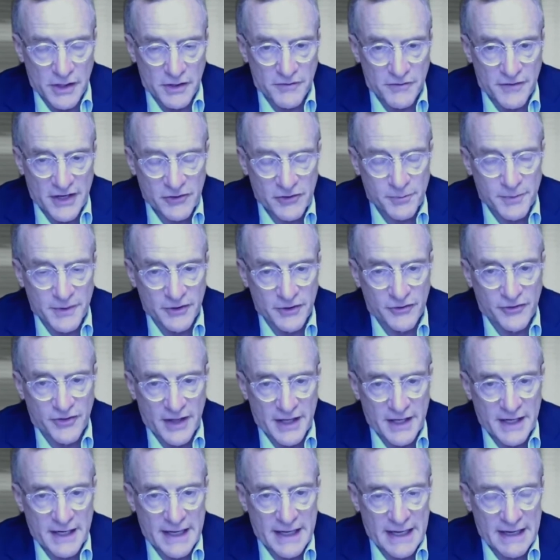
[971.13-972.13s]
investments
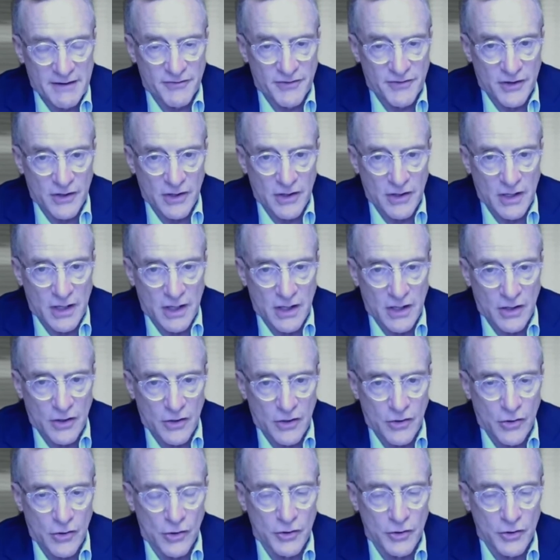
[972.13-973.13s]
that have a
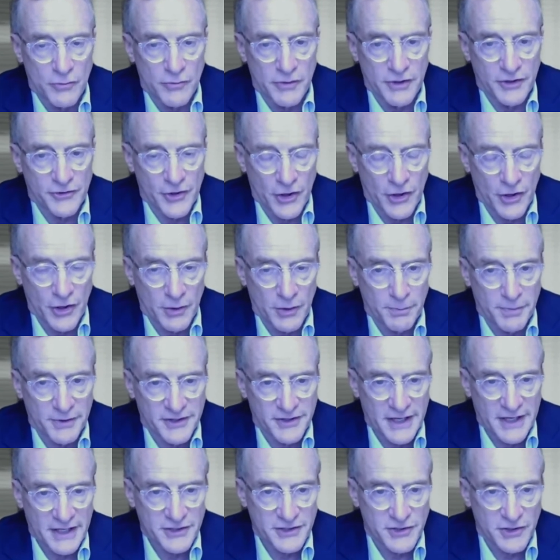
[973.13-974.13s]
good return
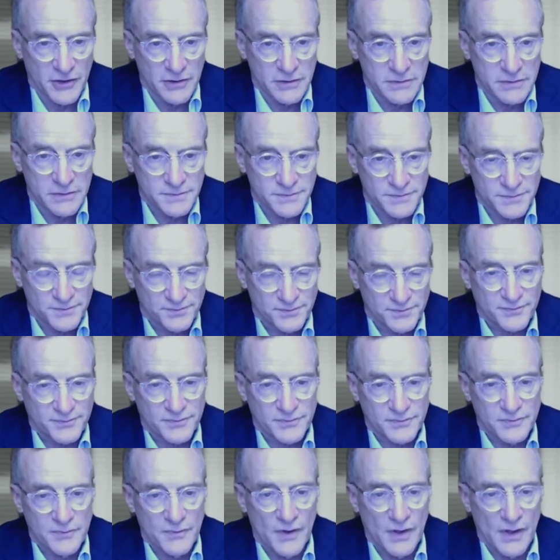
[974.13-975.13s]
potential,
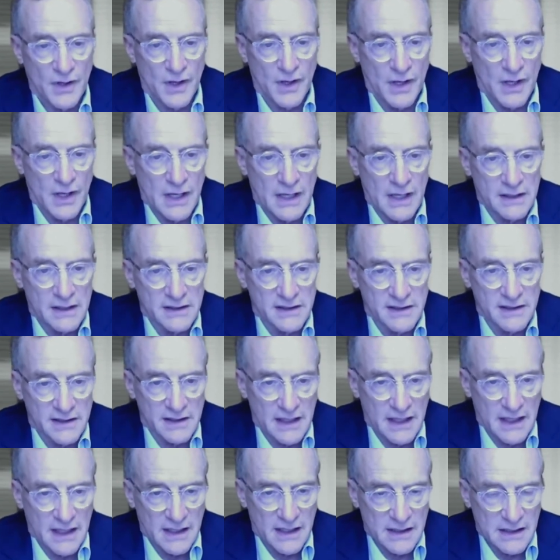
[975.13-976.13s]

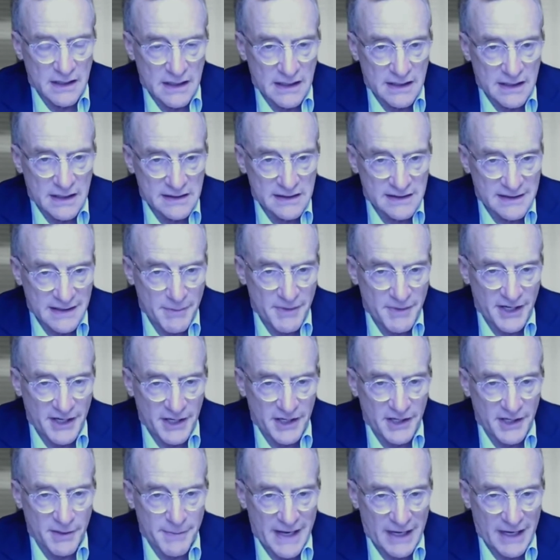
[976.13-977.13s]
a
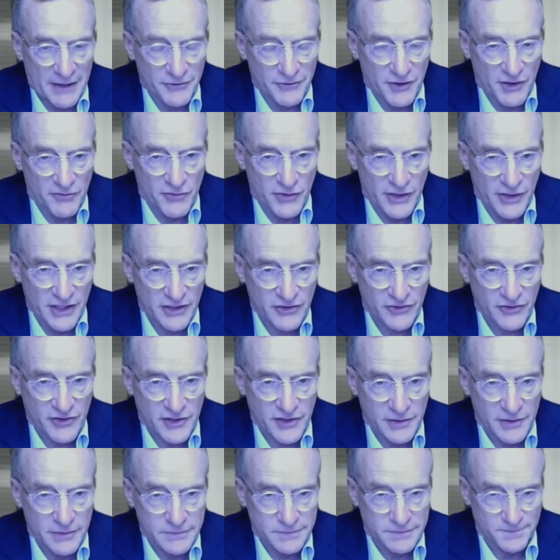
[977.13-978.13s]
limited amount of
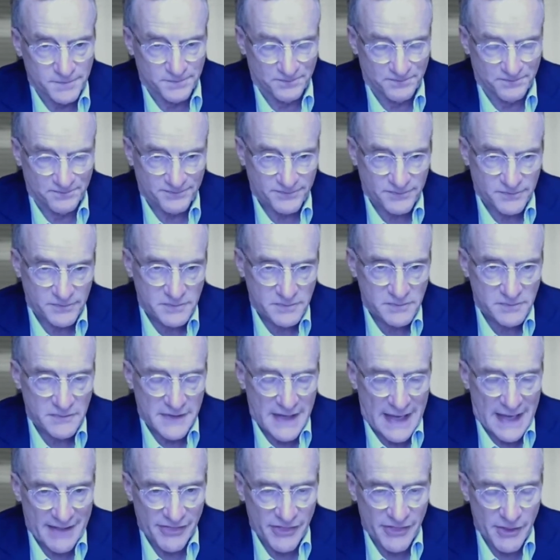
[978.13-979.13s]
risk,
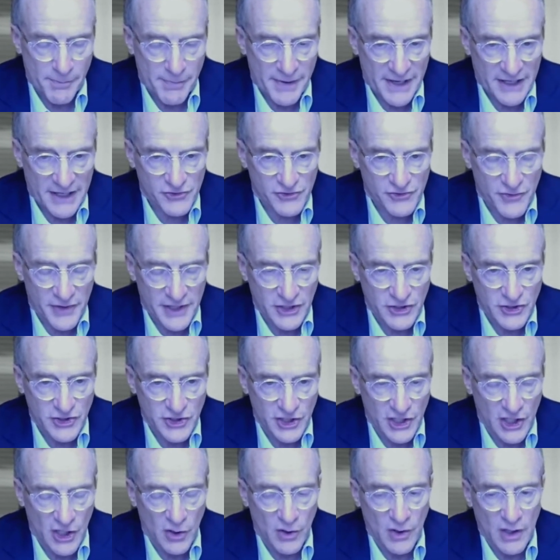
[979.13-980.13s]
and the best
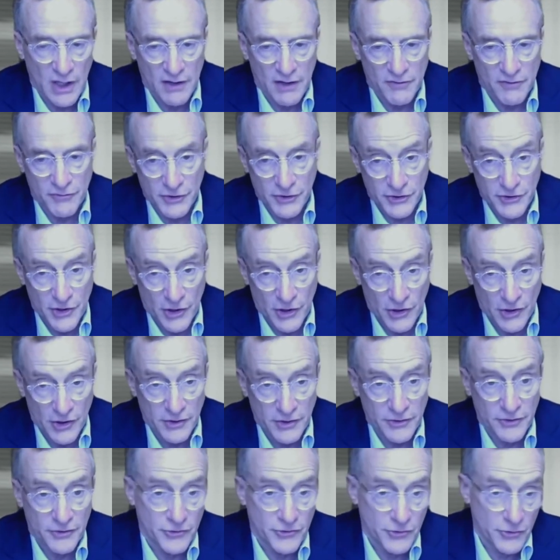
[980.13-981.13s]
ratio of
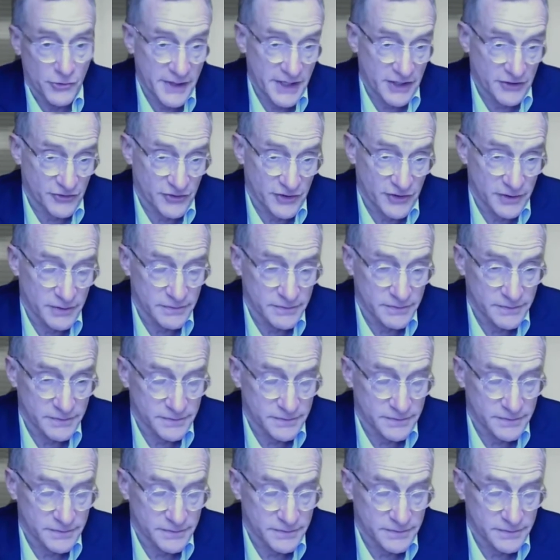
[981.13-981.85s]
return to risk.